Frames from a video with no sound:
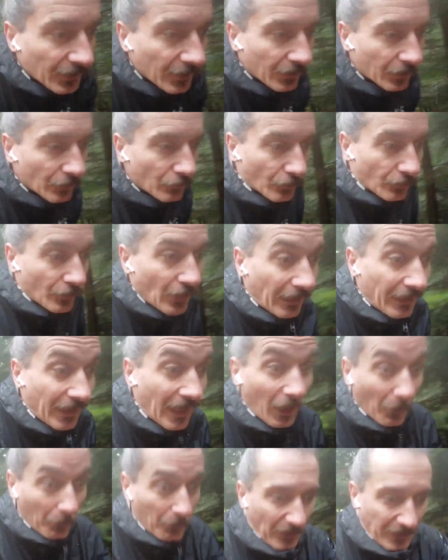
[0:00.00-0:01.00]
You are not
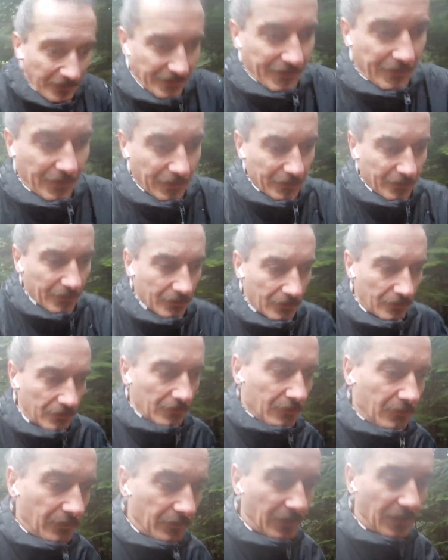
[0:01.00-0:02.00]
helpless
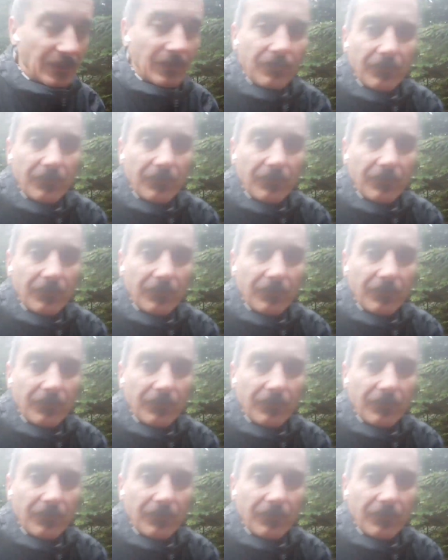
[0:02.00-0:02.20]
in the